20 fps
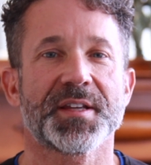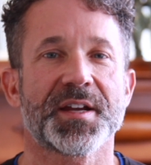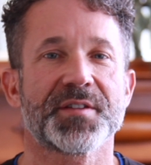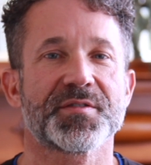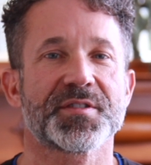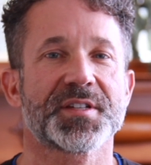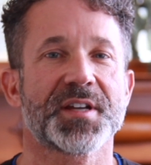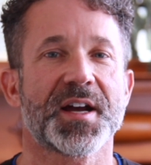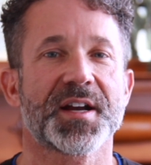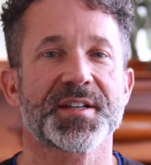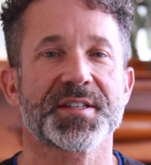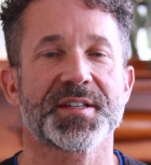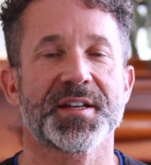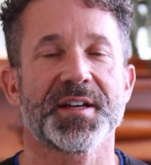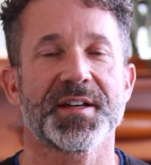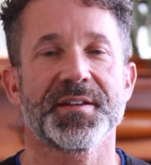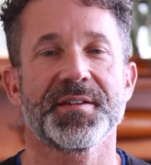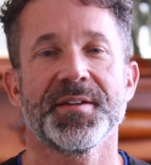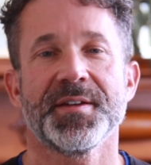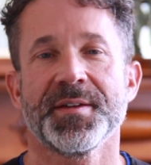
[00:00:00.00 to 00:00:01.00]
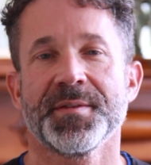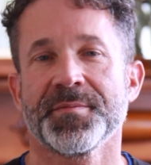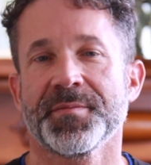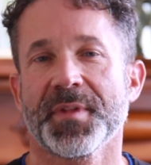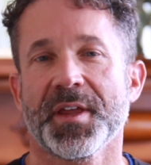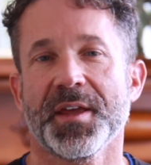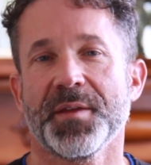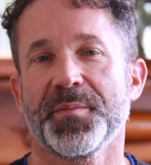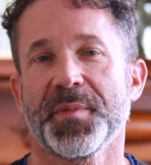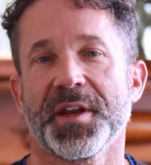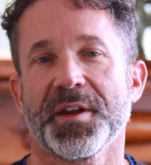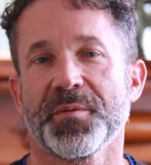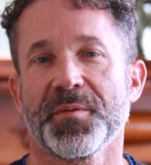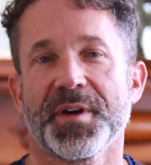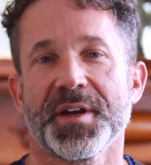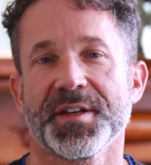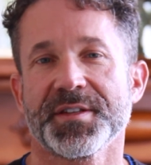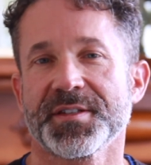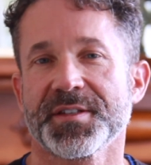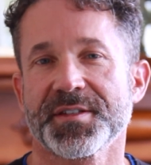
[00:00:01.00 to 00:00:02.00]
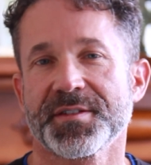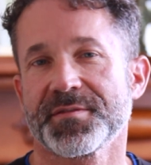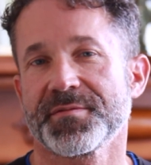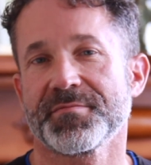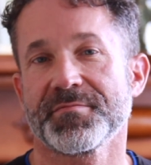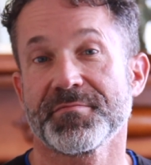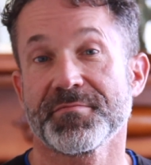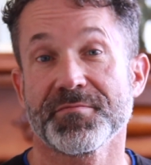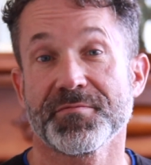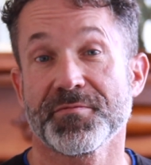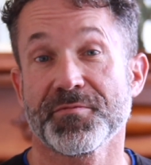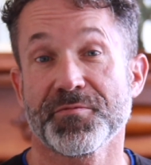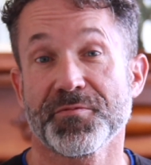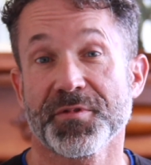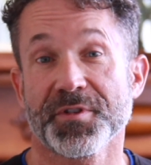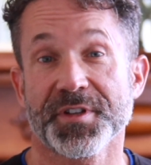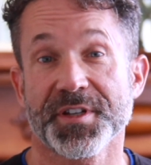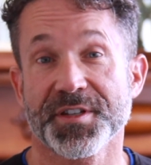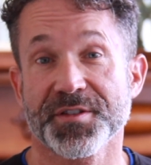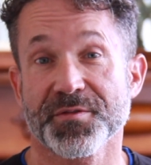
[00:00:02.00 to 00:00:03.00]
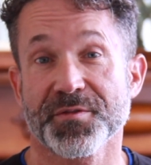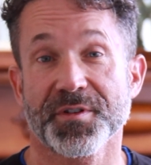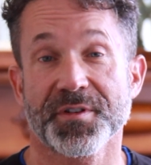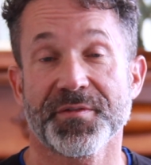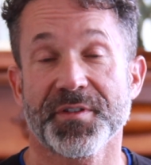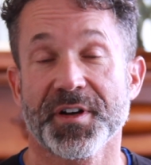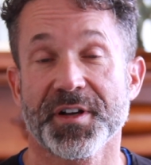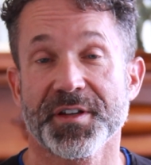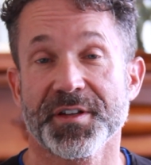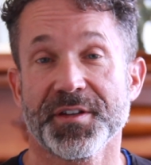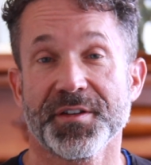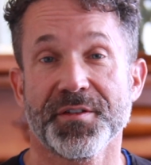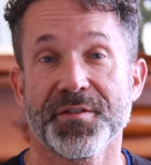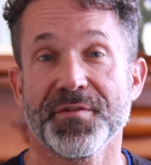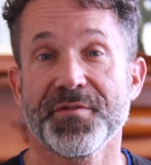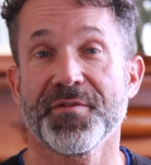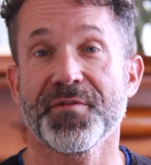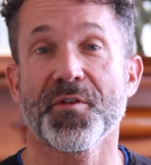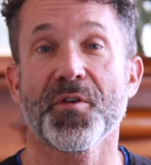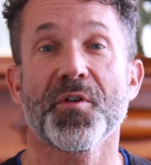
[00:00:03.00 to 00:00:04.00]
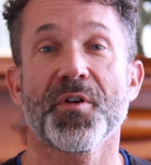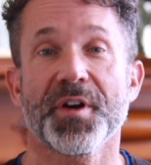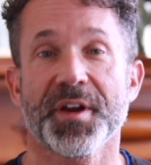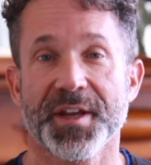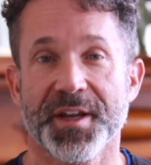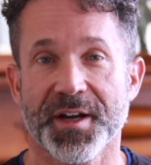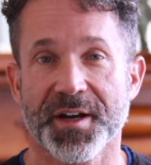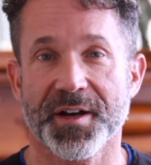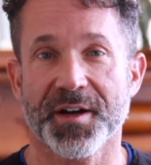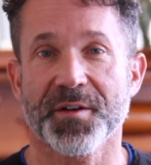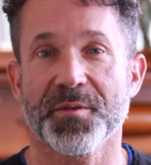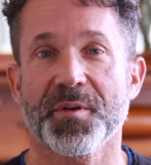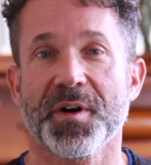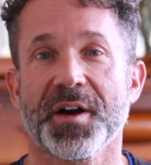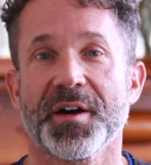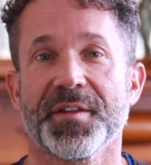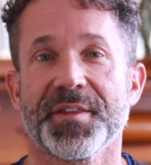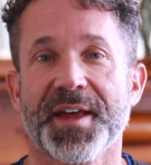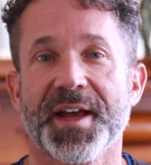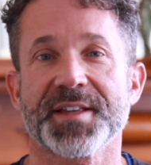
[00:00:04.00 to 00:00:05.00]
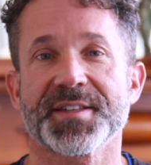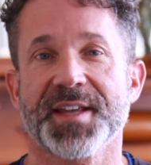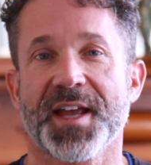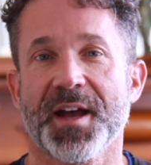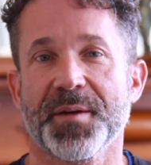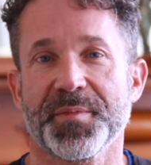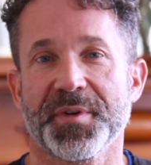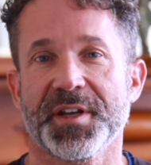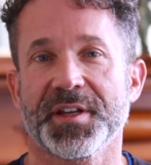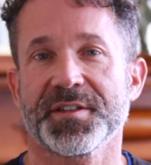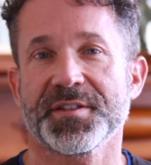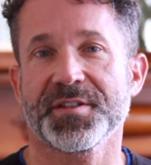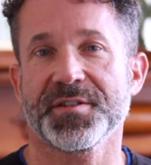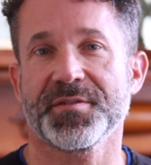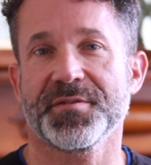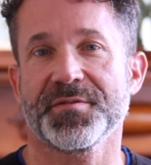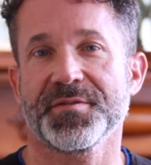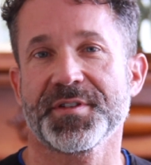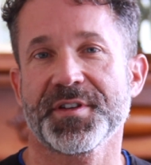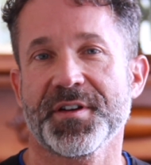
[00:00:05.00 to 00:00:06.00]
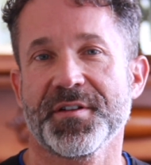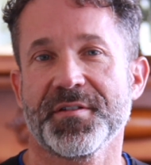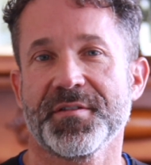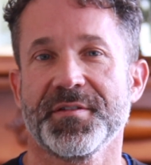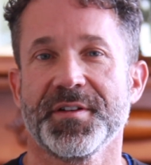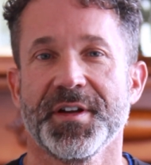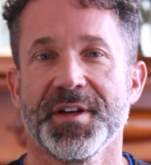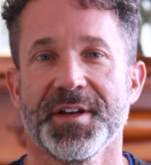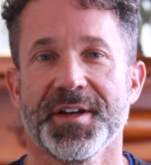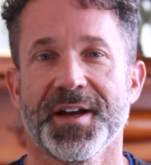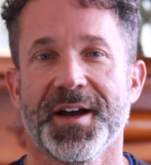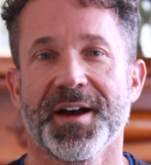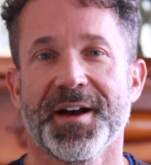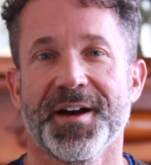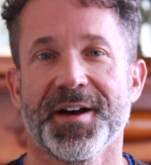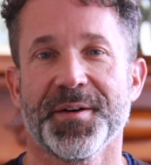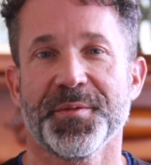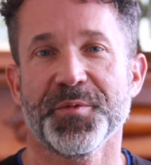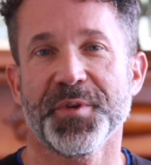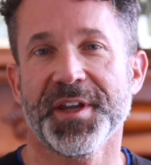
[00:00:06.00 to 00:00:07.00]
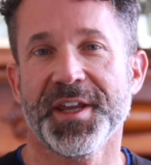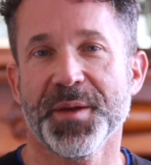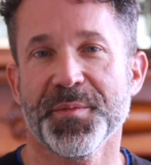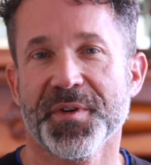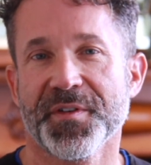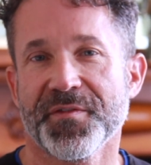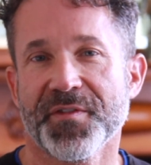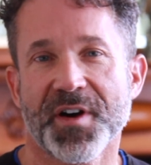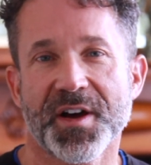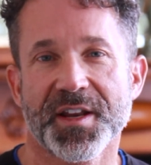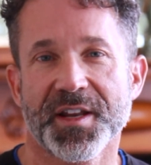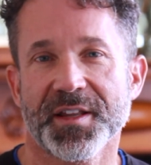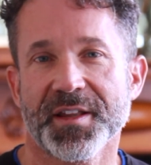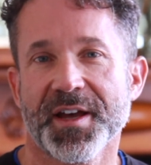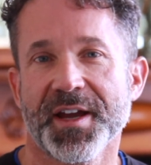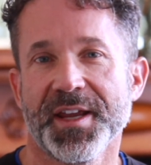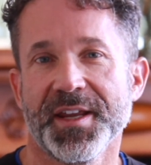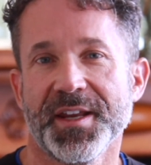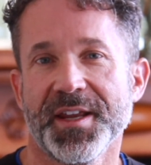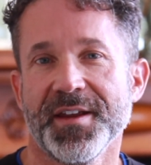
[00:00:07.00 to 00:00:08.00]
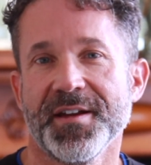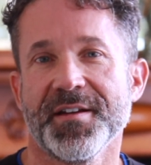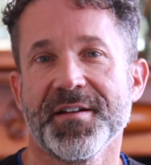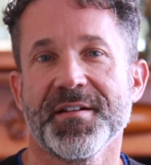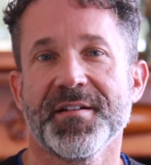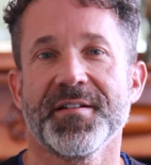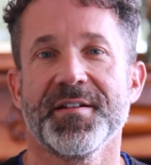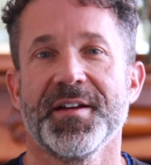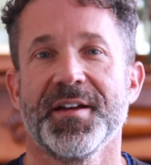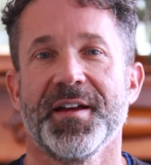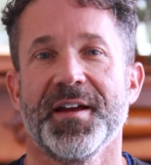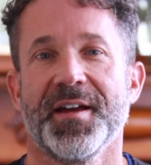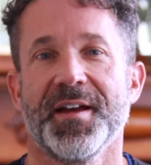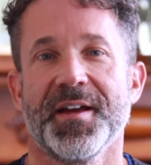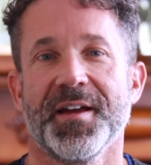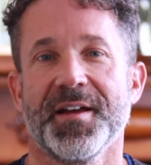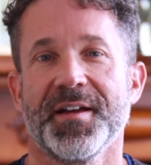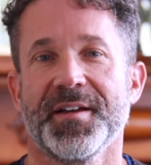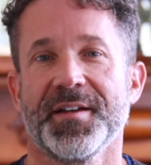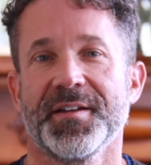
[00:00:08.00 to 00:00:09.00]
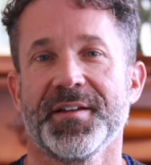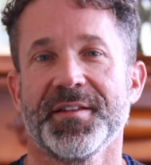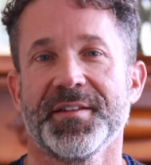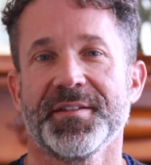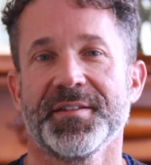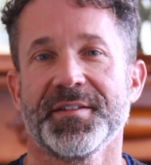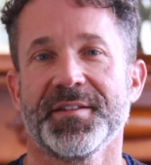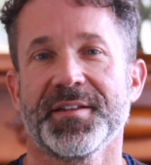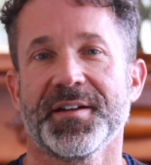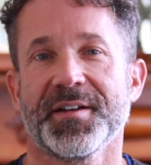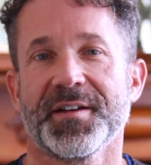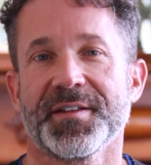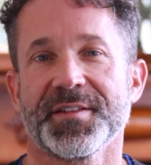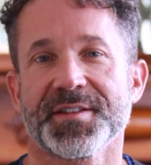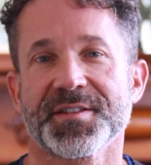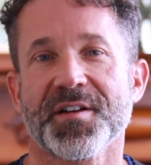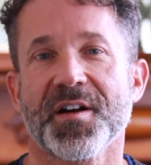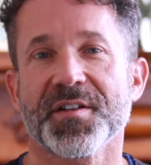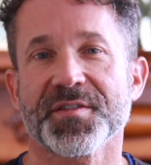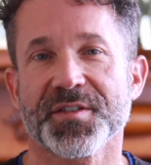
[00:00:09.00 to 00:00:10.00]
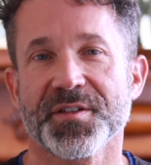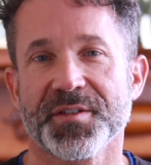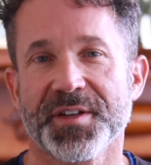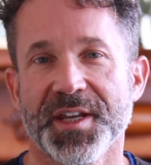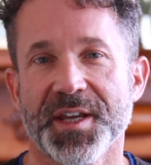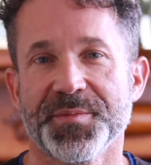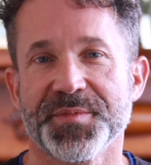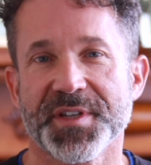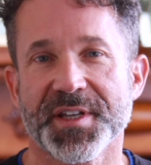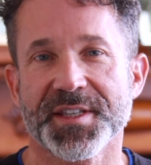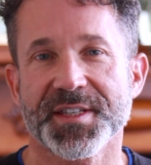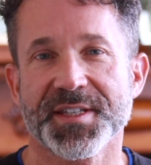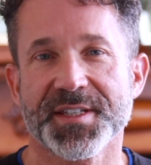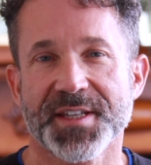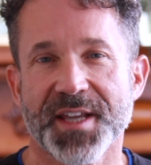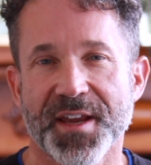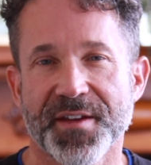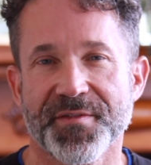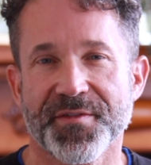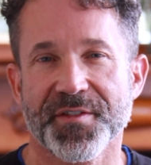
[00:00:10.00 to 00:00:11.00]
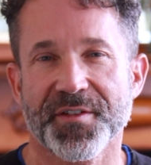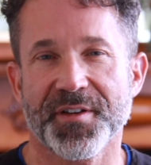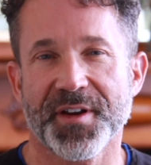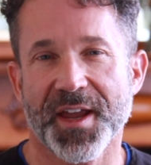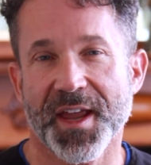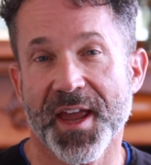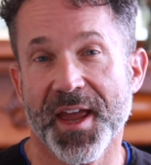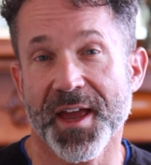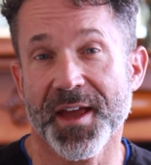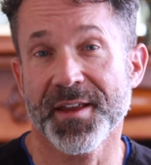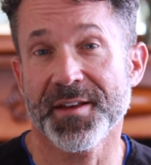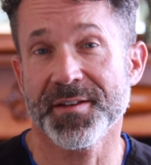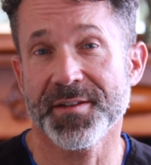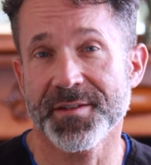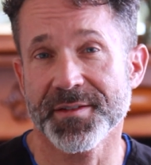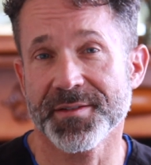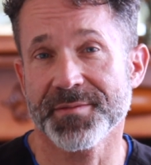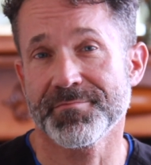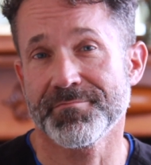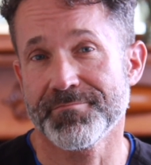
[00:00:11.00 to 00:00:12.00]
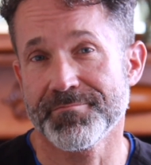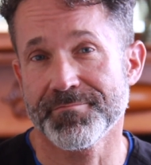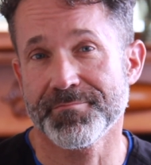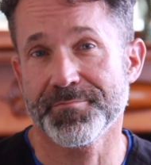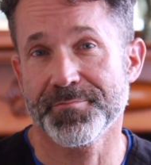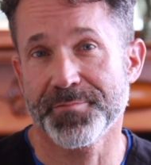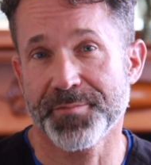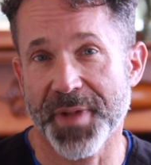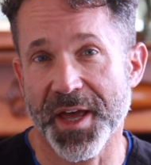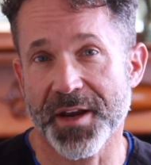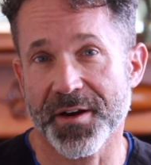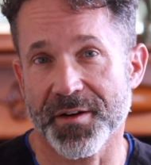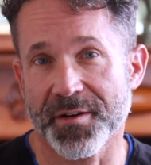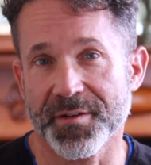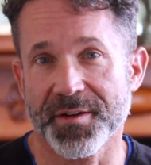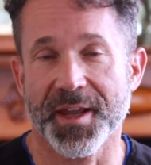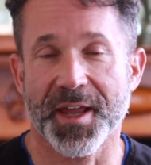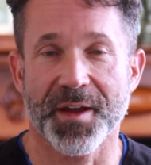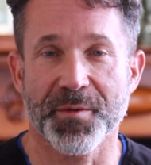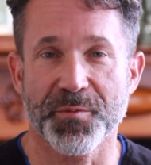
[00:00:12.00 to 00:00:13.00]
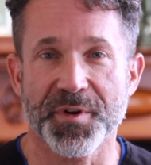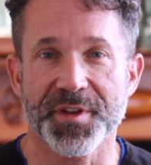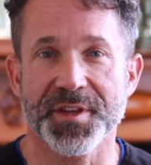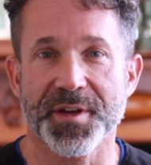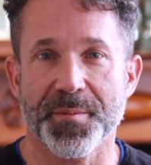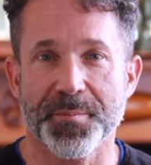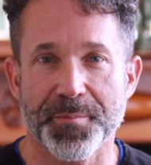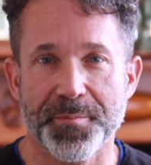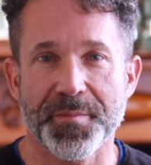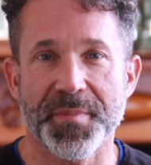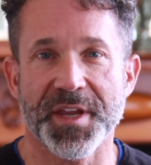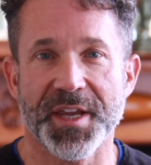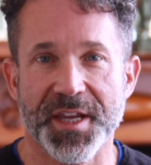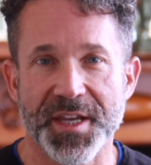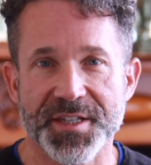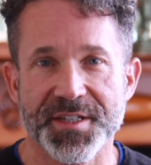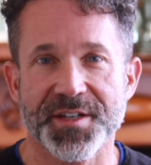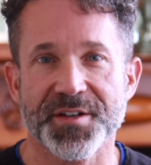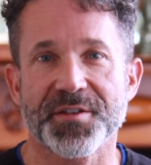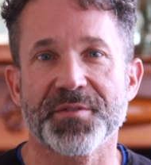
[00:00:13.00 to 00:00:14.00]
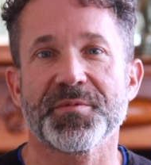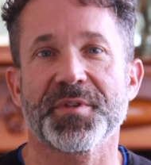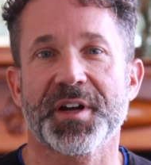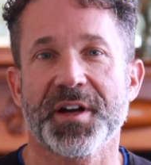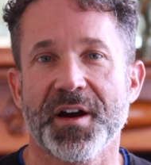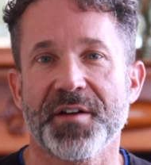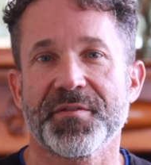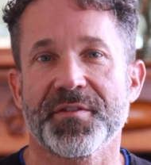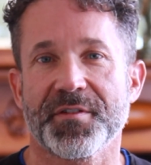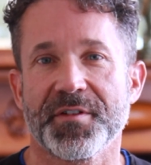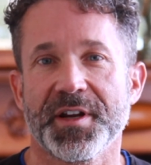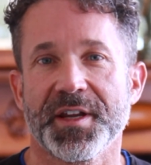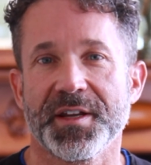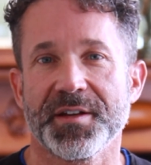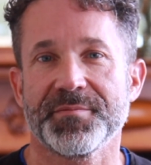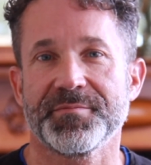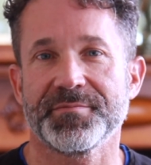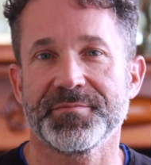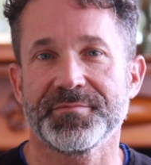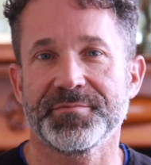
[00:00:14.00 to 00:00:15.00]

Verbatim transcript: nitrous oxide, in many ways it's really sort of a euphoria while that's happening too. So um, we keep it fun and light here, and uh, this also keeps it safer and better and with a easier recovery.